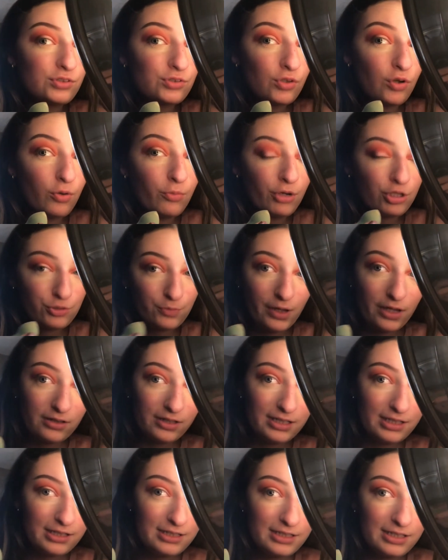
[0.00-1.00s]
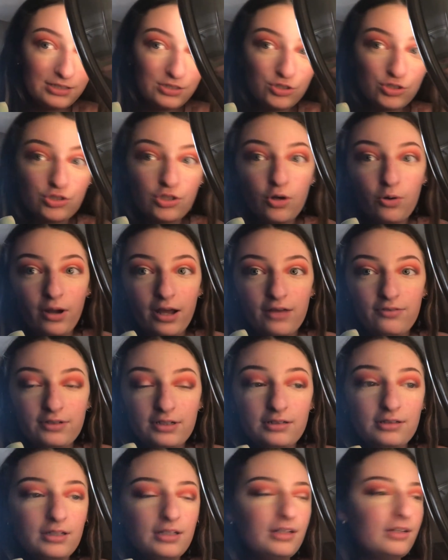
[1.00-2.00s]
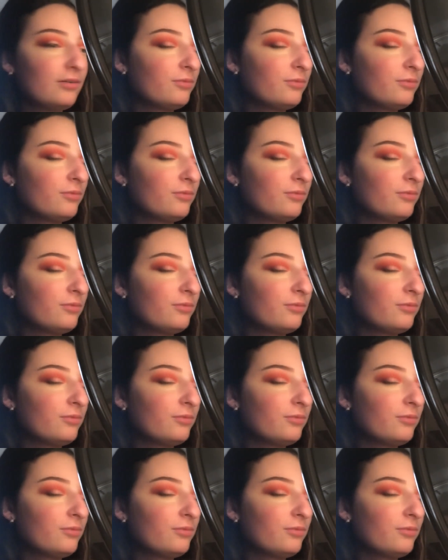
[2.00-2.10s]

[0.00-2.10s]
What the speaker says: so much powder. Like, it gets so heavy.